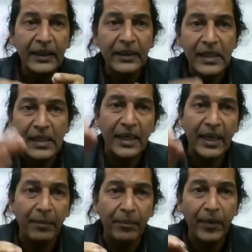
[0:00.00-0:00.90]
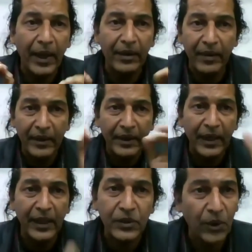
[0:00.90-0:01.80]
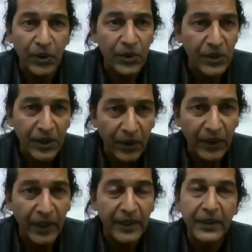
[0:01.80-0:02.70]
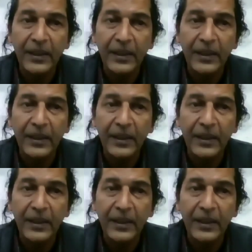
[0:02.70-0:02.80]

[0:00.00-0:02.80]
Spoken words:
the stem and whether it has thorns and all that.